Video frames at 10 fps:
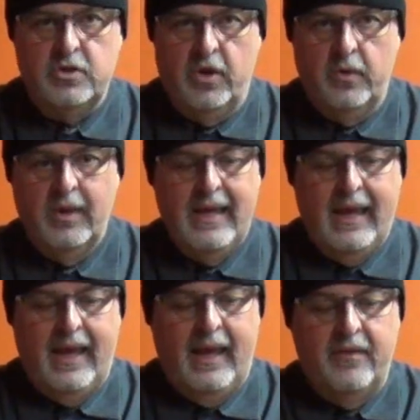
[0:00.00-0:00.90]
go.
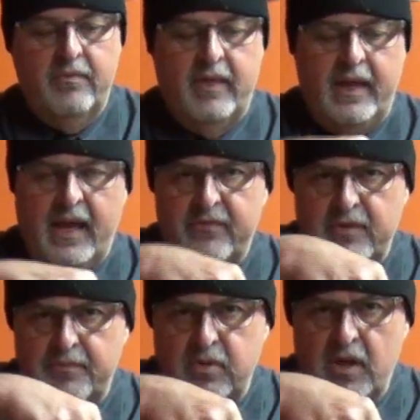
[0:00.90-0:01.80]
And they have
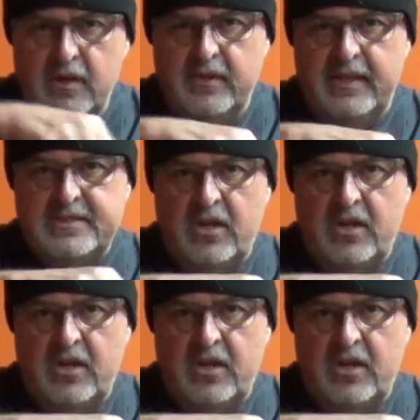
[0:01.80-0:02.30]
to plug these